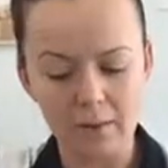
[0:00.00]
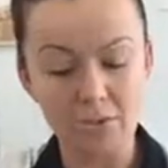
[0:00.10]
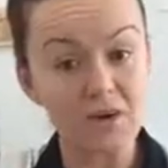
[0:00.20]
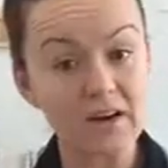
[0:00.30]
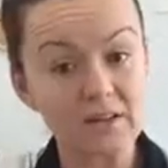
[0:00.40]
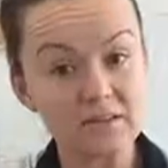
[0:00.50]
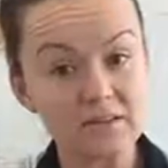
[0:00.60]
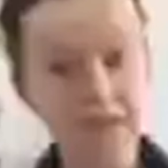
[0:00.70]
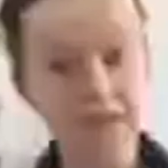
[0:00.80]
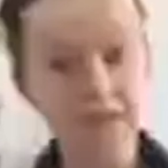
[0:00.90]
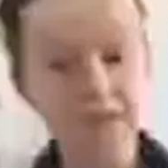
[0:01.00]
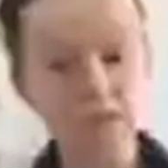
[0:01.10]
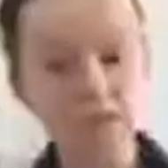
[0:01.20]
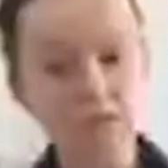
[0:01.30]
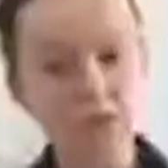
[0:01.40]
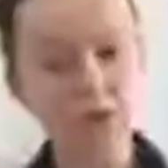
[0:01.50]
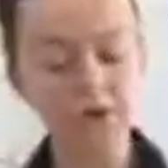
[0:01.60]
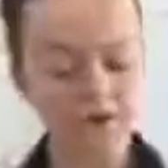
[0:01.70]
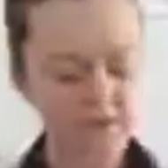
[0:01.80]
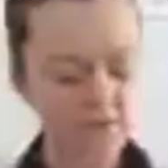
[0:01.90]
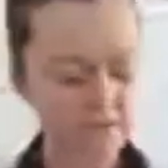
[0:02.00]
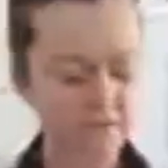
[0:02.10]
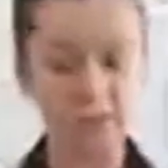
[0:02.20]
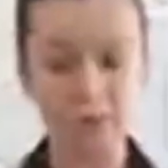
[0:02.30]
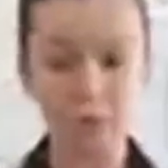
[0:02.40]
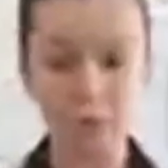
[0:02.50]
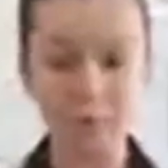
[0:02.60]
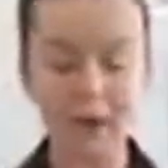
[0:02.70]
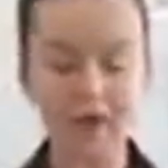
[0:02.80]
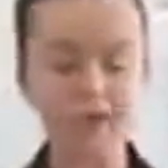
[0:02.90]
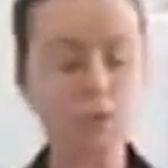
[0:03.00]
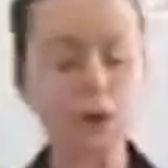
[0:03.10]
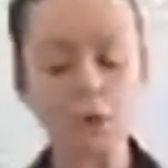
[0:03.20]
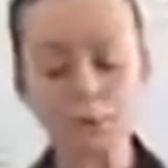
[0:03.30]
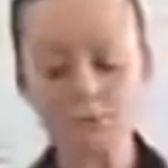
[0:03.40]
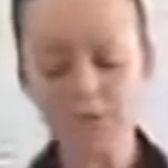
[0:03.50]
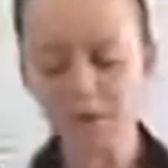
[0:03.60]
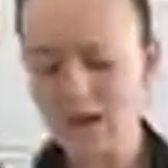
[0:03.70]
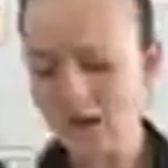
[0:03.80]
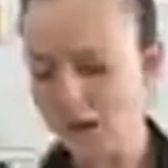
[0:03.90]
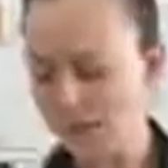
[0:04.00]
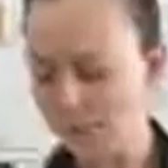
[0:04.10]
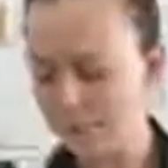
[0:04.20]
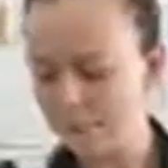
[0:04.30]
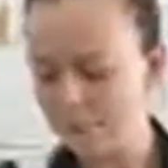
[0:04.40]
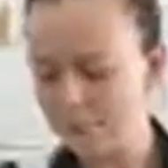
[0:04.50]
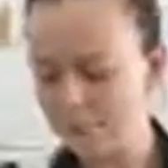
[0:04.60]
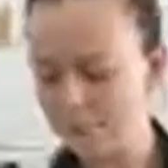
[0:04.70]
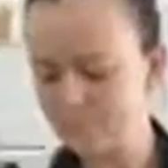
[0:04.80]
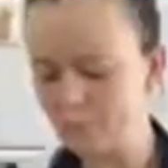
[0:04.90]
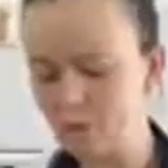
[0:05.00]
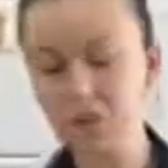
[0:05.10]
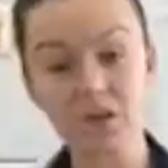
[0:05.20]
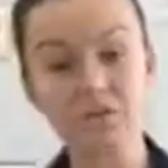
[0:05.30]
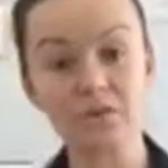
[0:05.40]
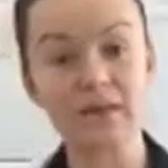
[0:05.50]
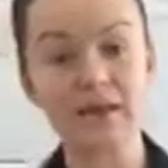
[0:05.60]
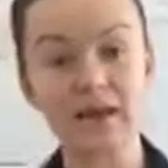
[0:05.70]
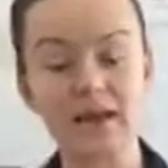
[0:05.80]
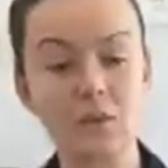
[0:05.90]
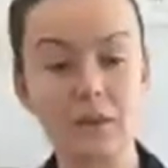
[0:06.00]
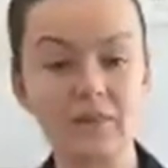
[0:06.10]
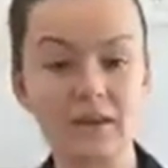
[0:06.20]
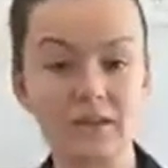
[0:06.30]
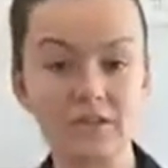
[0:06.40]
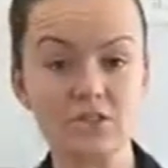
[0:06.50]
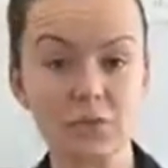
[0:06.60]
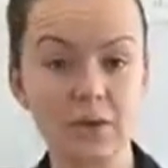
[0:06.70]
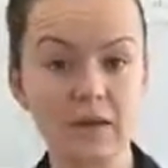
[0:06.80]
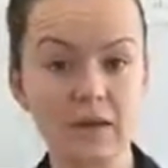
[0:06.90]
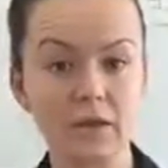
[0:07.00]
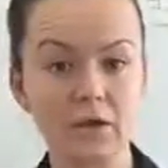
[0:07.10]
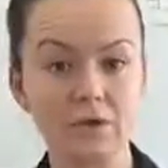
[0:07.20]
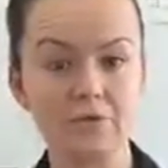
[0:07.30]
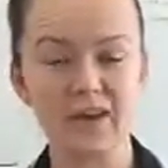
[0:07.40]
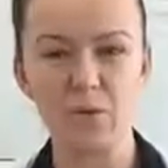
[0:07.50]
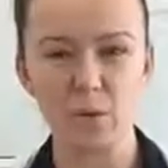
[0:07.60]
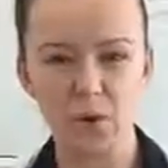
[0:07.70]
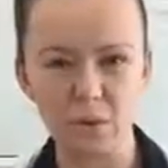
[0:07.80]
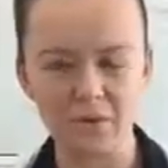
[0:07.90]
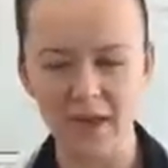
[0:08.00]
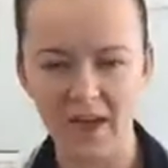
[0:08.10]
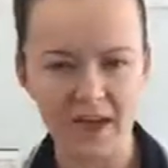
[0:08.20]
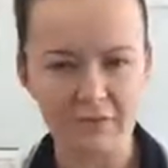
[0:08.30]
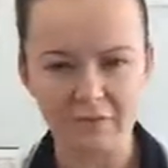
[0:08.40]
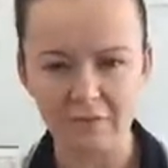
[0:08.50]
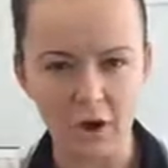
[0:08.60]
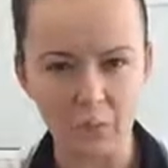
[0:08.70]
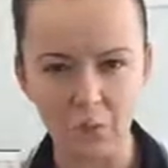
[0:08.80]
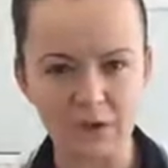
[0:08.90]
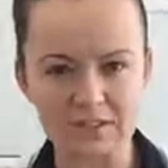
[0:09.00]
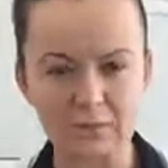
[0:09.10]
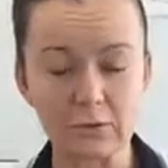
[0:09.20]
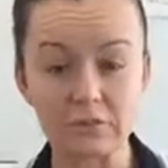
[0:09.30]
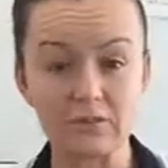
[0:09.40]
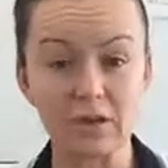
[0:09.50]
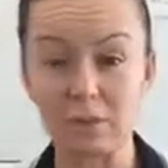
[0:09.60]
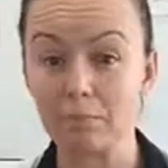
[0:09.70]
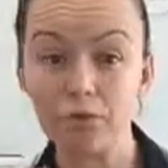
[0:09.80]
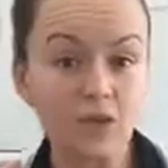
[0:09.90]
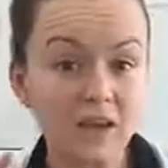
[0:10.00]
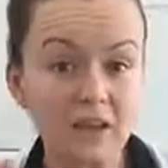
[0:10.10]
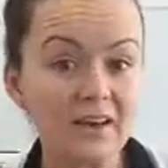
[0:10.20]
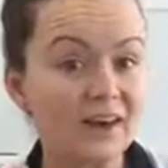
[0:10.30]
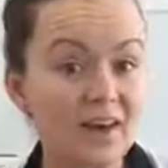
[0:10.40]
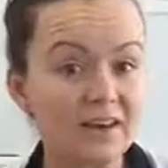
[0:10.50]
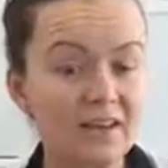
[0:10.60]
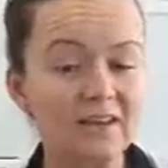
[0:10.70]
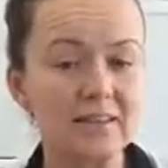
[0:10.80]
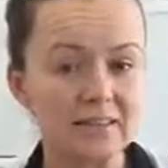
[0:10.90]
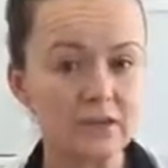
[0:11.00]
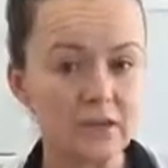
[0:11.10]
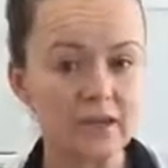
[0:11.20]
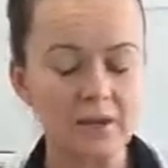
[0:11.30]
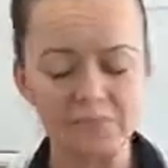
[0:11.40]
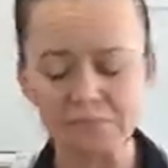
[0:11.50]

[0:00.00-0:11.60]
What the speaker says: tradies that use tools a lot can develop elbow pain as well. Or generally anyone that is doing a lot of work with their hand, fine work, sometimes even like pruning, gardening, that sort of thing.